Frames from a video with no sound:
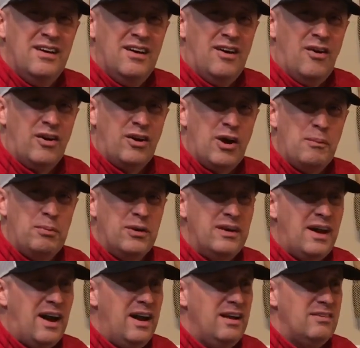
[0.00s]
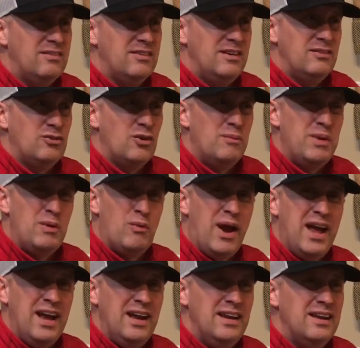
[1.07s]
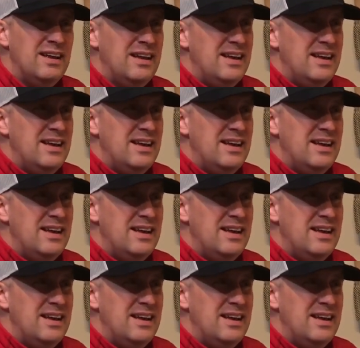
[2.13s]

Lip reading: on a couple of nights, and it's going to be rain.